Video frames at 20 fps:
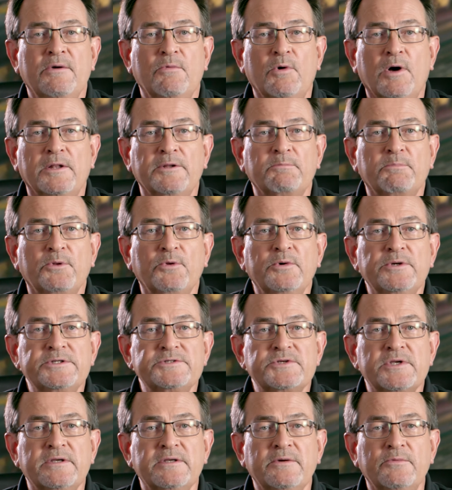while
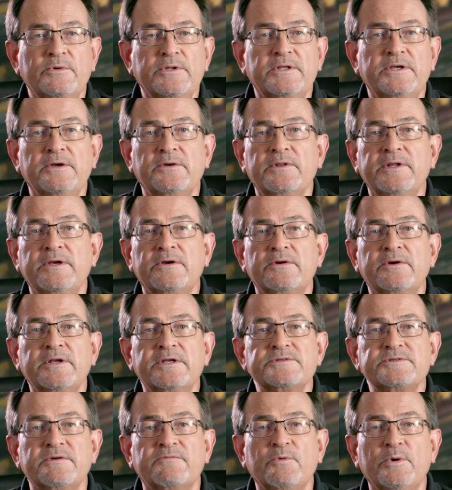employees with yearly
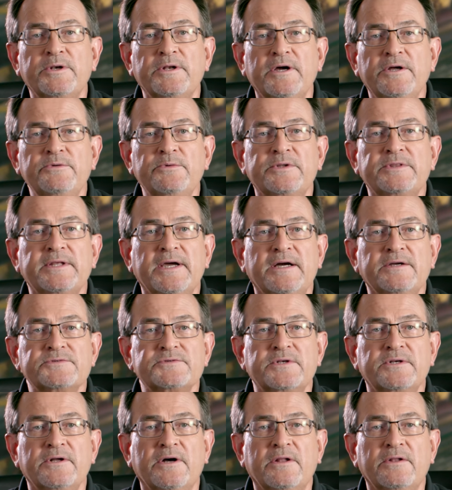earnings of
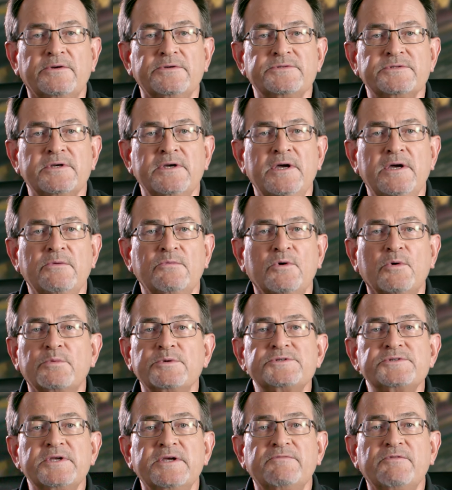$100,000 will
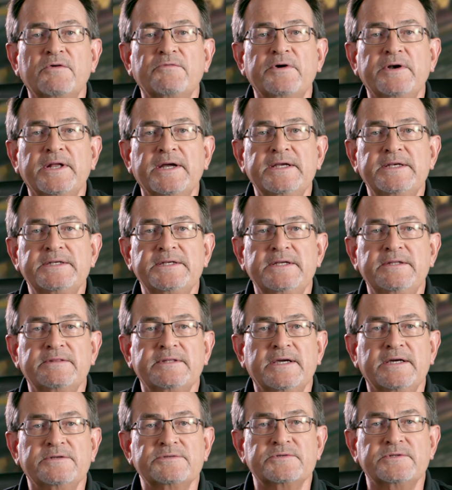receive over
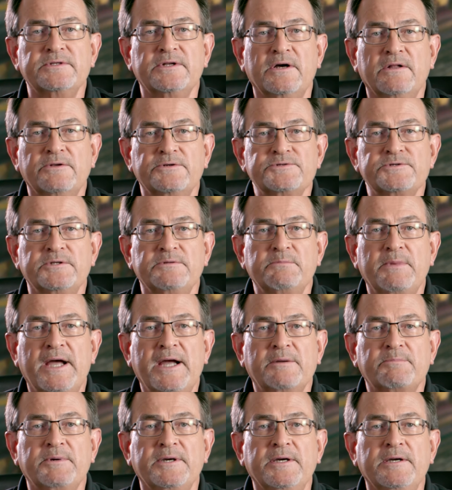$19,000 in
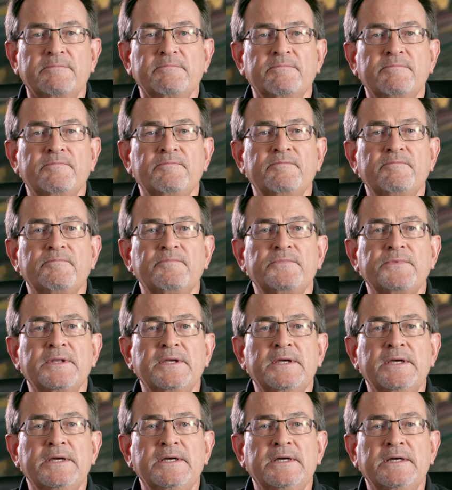back pay.
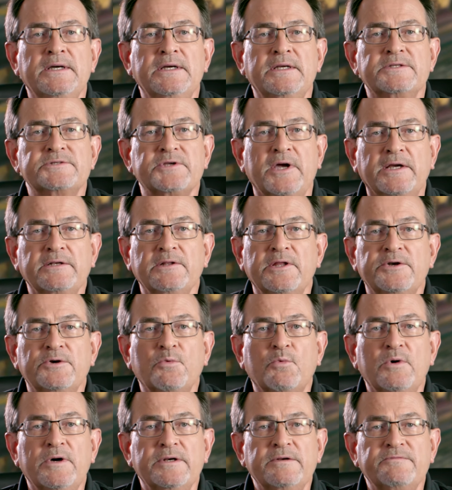Side letter
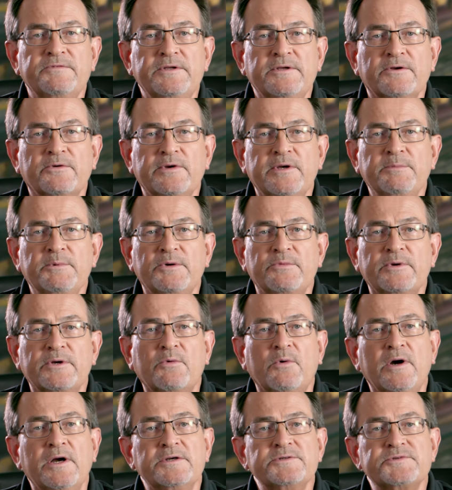1 of the agreement
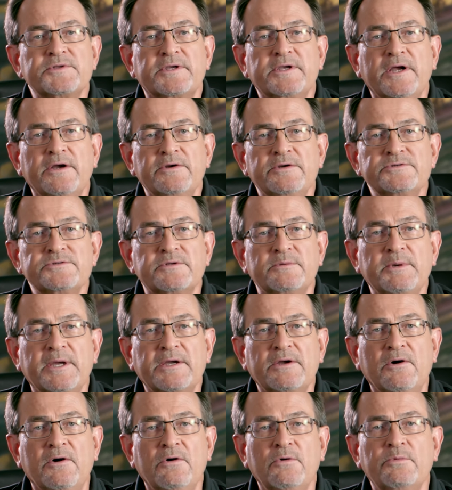requires the carriers to
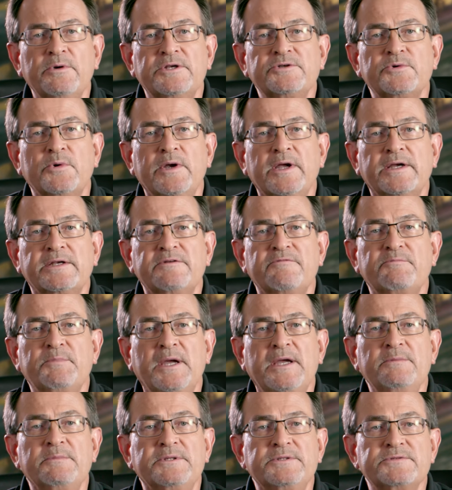make all retroactive
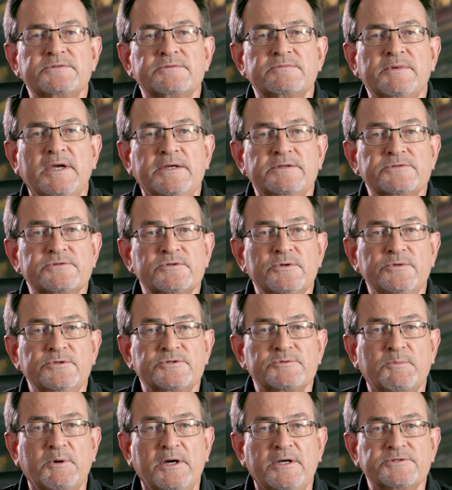payments as soon
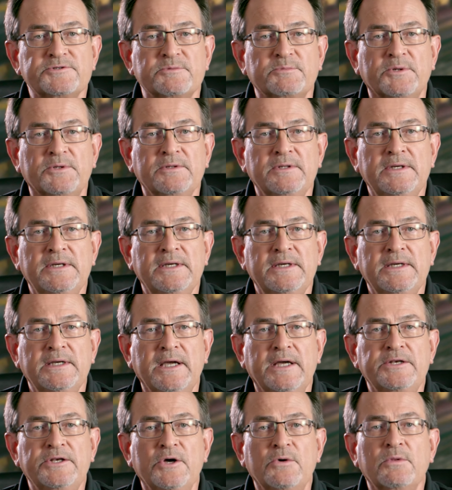as possible
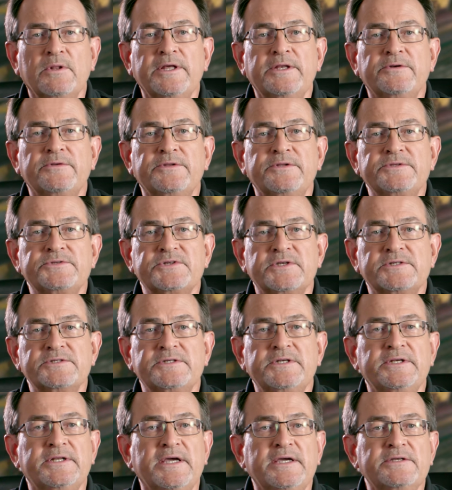and no later than
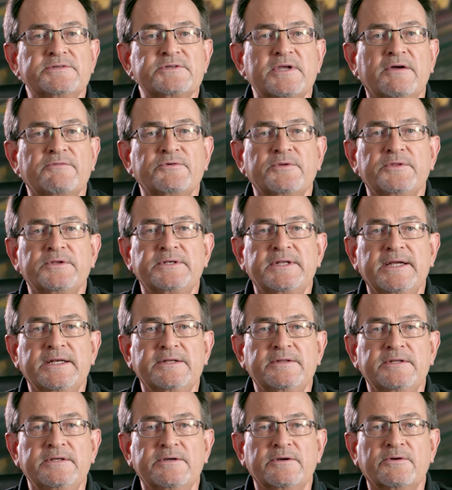60 days after the date
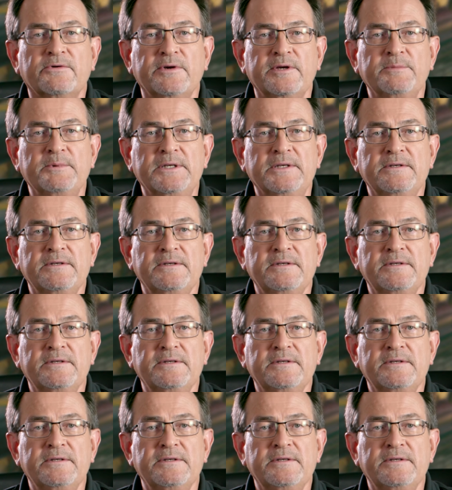of the agreement.